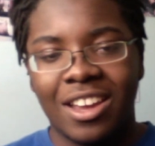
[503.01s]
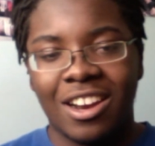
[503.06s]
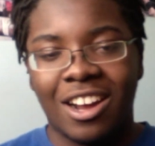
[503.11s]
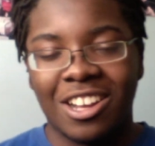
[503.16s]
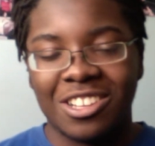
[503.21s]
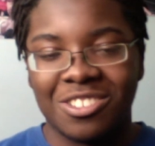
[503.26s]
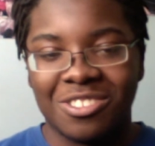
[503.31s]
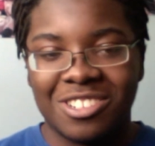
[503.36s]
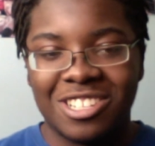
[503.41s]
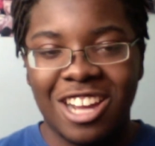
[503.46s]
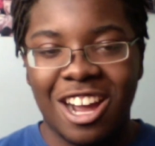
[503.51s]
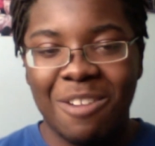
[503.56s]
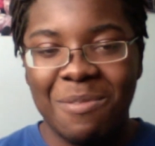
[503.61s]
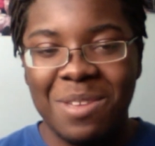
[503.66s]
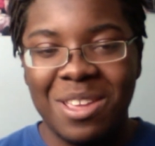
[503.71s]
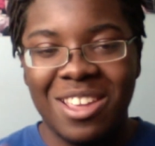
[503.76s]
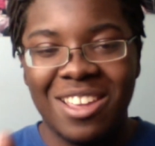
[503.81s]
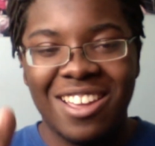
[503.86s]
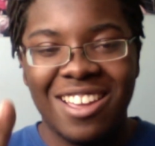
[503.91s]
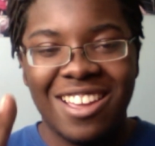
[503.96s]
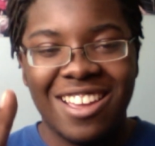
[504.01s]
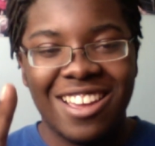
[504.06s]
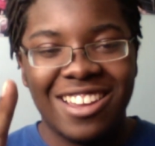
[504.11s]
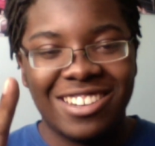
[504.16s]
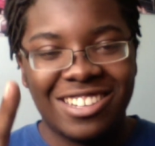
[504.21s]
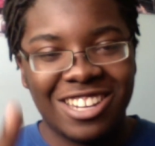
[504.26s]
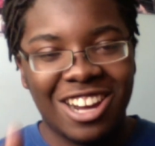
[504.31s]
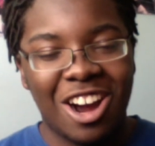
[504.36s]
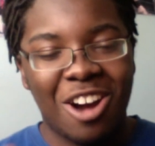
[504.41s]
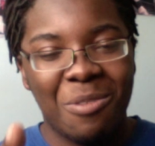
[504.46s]
And also, tell me
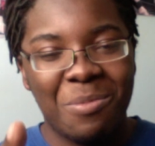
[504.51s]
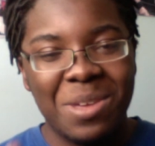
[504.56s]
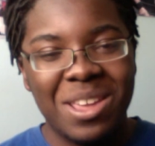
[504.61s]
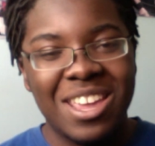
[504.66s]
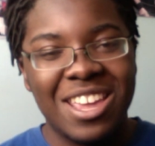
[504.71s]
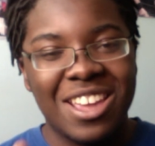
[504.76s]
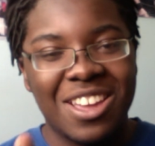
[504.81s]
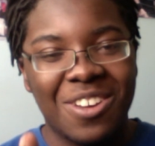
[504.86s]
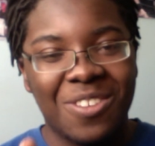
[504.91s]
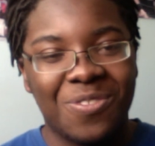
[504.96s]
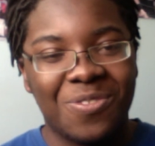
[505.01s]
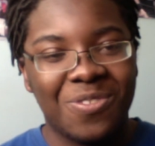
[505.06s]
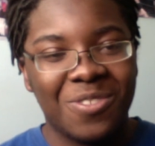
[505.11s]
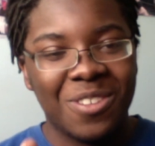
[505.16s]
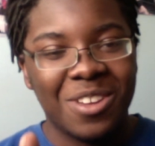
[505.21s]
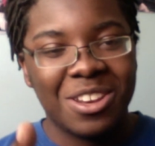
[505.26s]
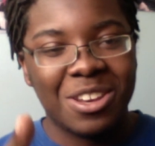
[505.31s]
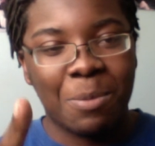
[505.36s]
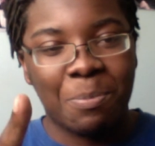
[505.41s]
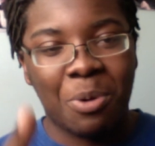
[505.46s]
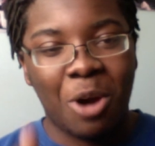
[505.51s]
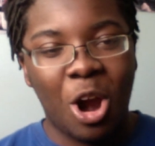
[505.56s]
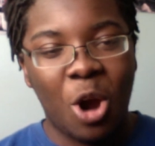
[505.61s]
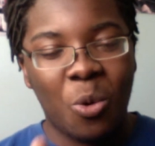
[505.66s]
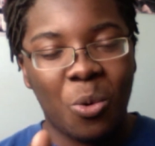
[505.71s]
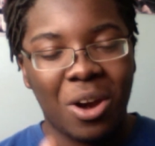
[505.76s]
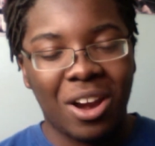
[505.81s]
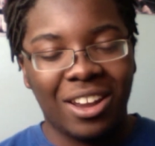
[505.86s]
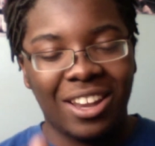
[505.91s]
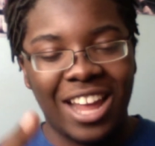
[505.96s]
if the
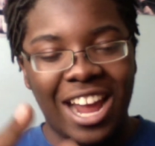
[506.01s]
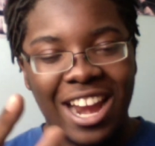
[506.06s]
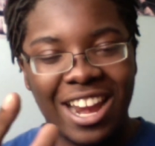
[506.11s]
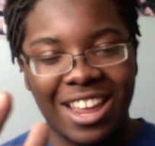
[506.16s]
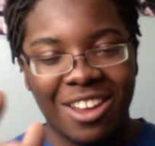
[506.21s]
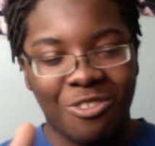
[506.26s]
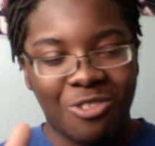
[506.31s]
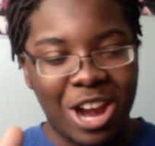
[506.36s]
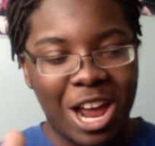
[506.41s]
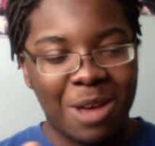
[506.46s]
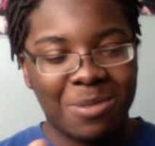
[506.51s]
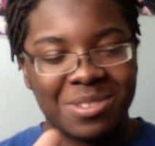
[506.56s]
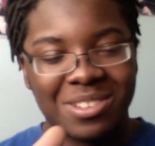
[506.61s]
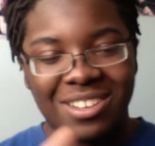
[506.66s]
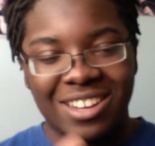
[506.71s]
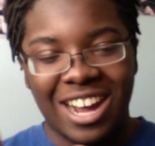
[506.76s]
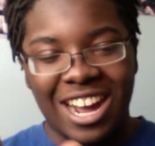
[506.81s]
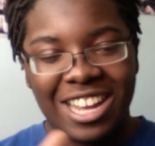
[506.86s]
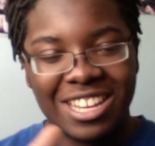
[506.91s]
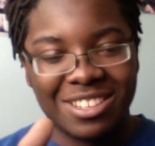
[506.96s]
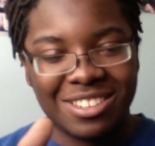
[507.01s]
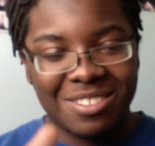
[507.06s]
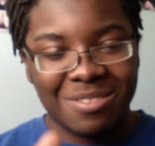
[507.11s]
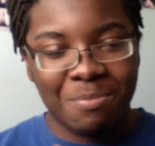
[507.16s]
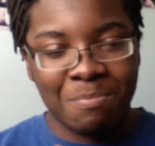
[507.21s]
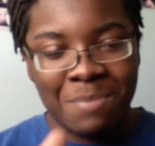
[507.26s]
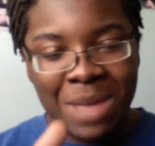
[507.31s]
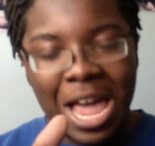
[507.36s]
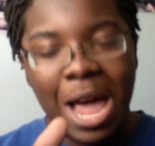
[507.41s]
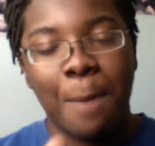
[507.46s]
part where Aladdin grabs the guy's
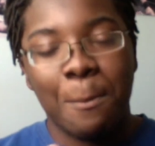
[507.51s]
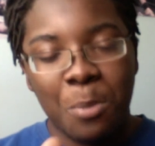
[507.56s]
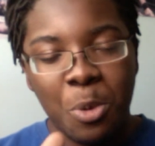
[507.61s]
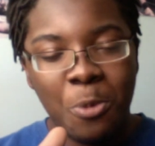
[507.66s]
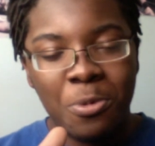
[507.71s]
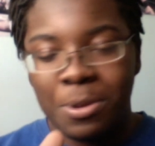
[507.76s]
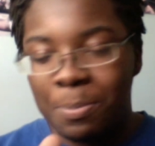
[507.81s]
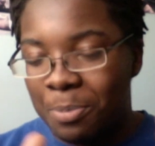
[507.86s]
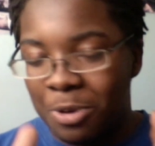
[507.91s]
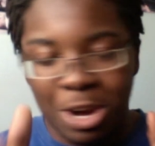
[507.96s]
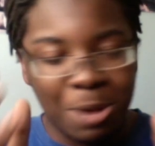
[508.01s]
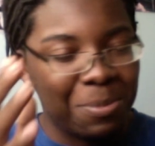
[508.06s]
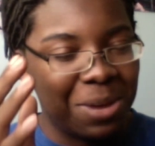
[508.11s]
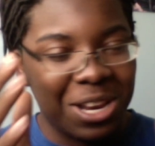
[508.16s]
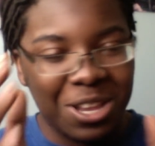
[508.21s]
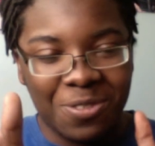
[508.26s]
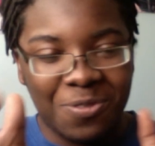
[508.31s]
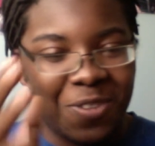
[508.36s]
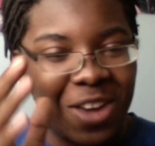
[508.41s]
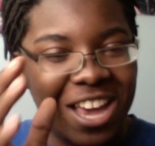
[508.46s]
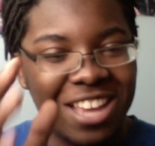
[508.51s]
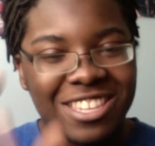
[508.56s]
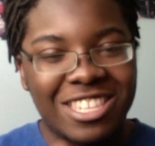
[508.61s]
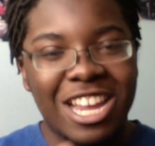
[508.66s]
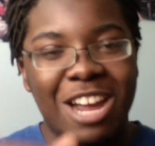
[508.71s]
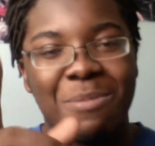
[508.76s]
man boom to put him in his face.